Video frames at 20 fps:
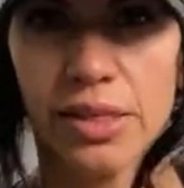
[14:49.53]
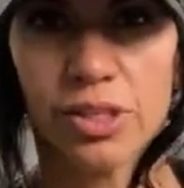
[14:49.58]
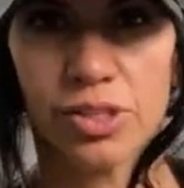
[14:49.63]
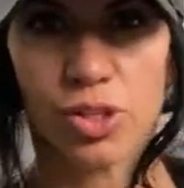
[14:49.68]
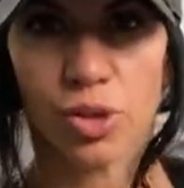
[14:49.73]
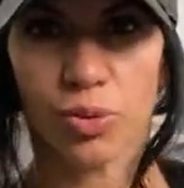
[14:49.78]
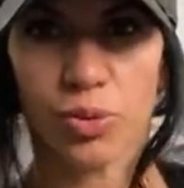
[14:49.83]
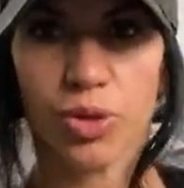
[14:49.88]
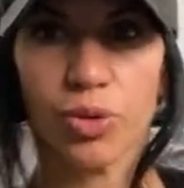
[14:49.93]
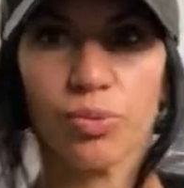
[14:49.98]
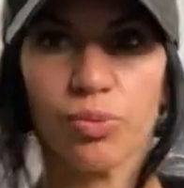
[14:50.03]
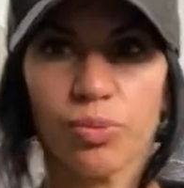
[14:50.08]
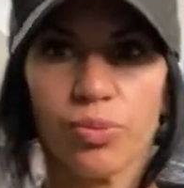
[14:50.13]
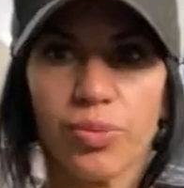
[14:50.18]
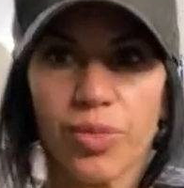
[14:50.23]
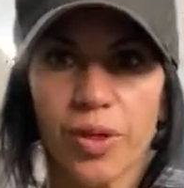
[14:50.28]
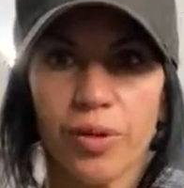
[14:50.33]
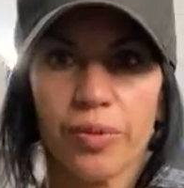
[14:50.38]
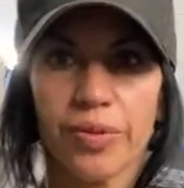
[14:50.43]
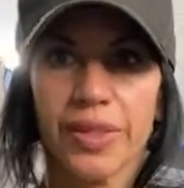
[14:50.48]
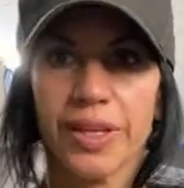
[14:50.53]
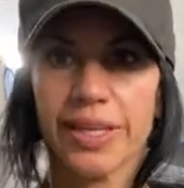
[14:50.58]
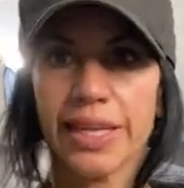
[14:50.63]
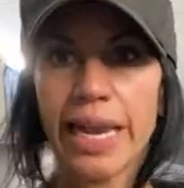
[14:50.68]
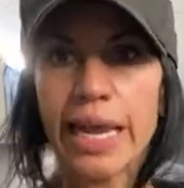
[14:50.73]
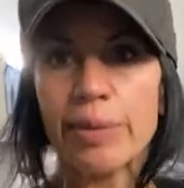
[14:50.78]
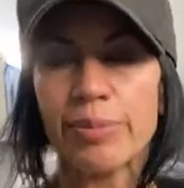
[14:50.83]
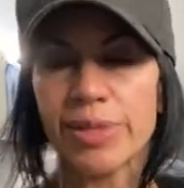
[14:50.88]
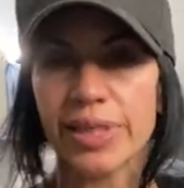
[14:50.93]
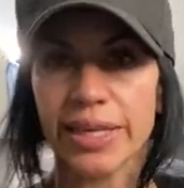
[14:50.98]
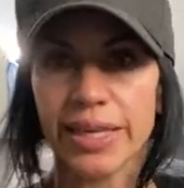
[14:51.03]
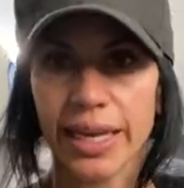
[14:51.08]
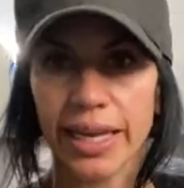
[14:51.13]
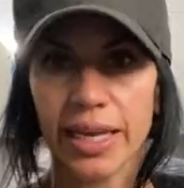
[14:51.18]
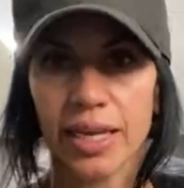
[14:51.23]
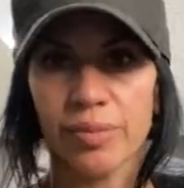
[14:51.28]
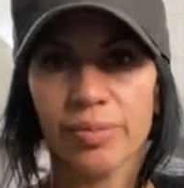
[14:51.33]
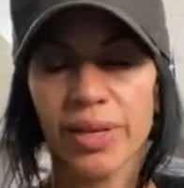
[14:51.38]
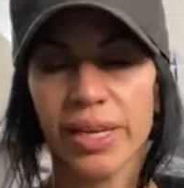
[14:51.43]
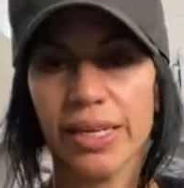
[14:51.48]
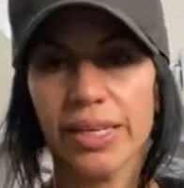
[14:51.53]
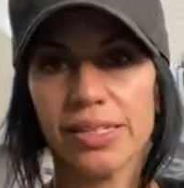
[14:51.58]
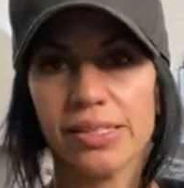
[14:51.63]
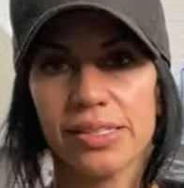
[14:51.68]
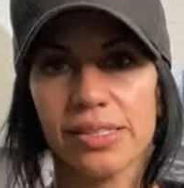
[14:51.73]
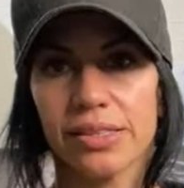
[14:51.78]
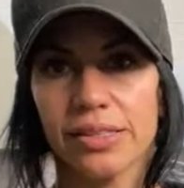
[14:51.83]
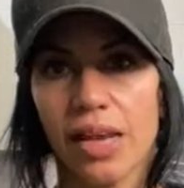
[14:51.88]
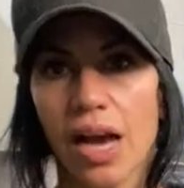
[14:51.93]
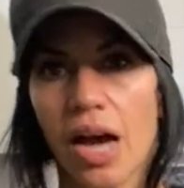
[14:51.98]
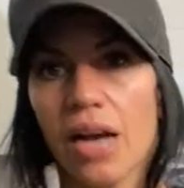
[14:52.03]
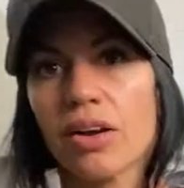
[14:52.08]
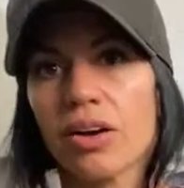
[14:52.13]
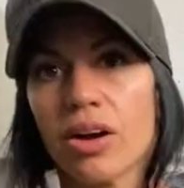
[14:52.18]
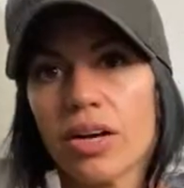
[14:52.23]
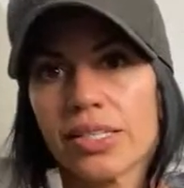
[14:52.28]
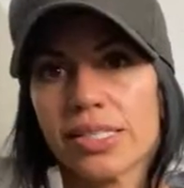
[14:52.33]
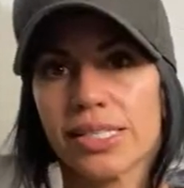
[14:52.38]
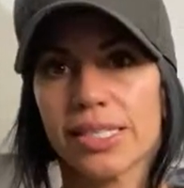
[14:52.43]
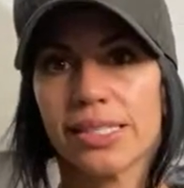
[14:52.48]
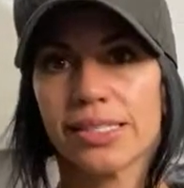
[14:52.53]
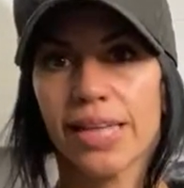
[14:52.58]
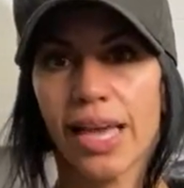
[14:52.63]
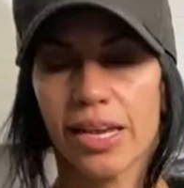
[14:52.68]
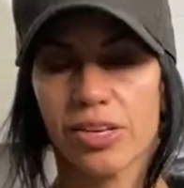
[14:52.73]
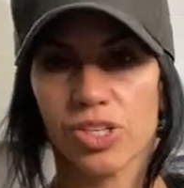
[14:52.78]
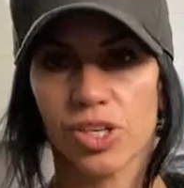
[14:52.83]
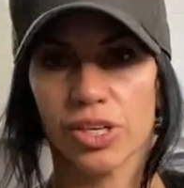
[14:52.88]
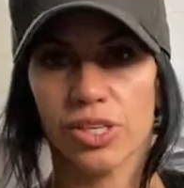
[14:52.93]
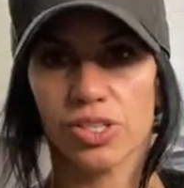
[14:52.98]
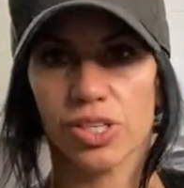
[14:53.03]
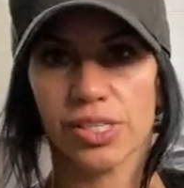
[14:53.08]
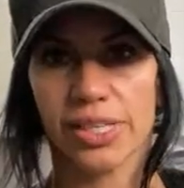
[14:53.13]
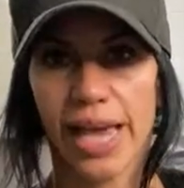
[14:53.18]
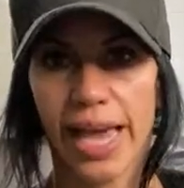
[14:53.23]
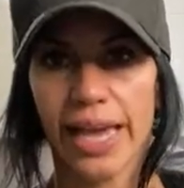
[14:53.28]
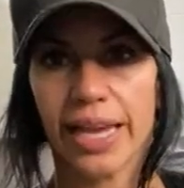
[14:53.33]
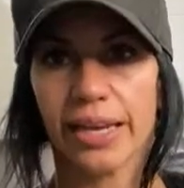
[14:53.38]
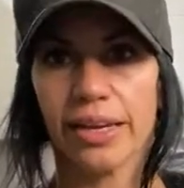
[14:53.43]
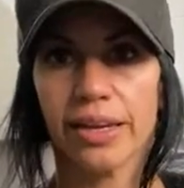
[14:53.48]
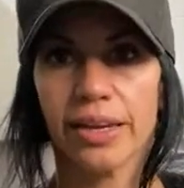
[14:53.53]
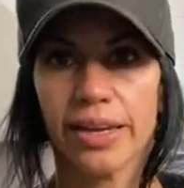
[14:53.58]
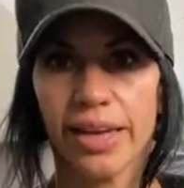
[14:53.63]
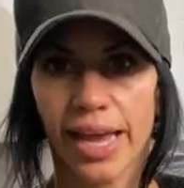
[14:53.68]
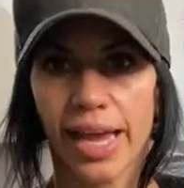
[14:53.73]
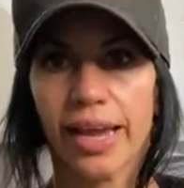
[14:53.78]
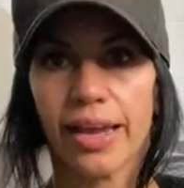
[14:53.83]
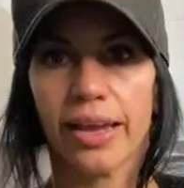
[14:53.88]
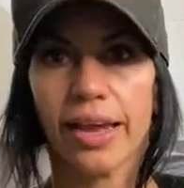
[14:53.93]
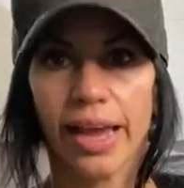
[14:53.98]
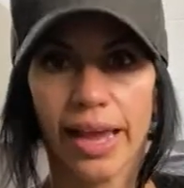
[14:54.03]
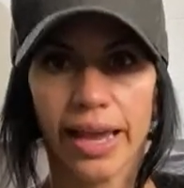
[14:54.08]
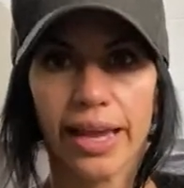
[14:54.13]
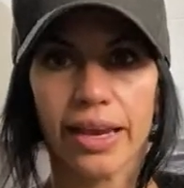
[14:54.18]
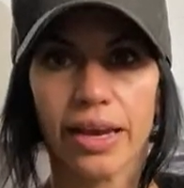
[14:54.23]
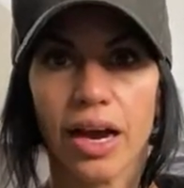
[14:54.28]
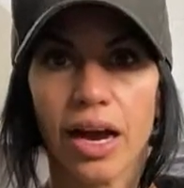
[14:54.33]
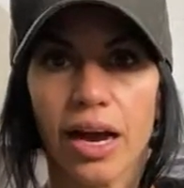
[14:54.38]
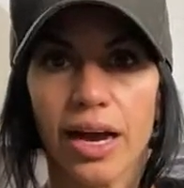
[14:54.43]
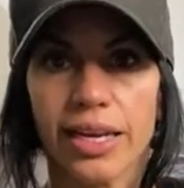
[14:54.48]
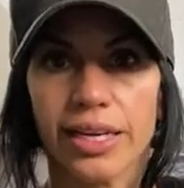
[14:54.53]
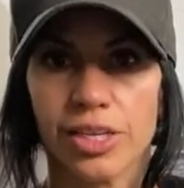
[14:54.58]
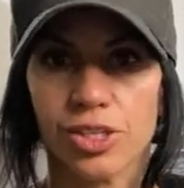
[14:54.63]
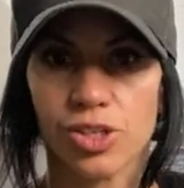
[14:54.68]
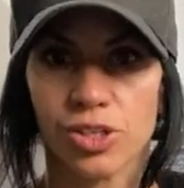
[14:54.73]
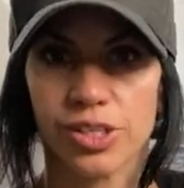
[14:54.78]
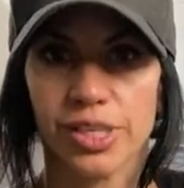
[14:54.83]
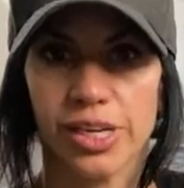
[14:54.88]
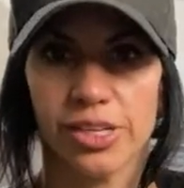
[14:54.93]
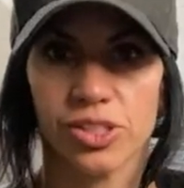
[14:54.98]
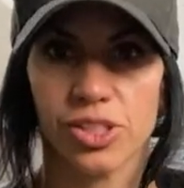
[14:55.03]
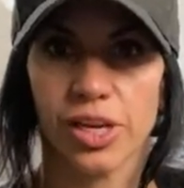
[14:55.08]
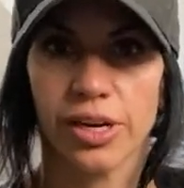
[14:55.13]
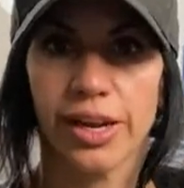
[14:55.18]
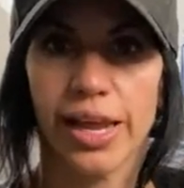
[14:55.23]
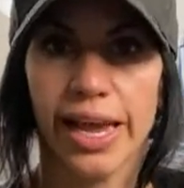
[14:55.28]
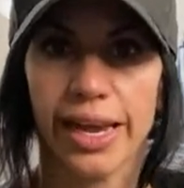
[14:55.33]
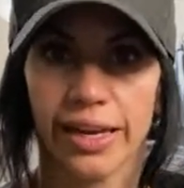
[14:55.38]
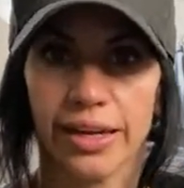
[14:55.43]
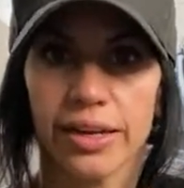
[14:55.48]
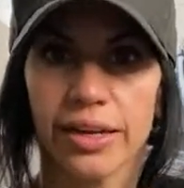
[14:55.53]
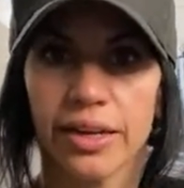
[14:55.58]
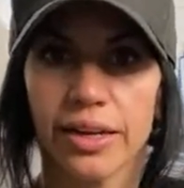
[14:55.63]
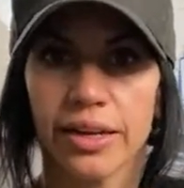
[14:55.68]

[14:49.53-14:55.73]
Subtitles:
So the name of the game is not constant tension. It's just, hey, hey, hey, I need your attention. Hey.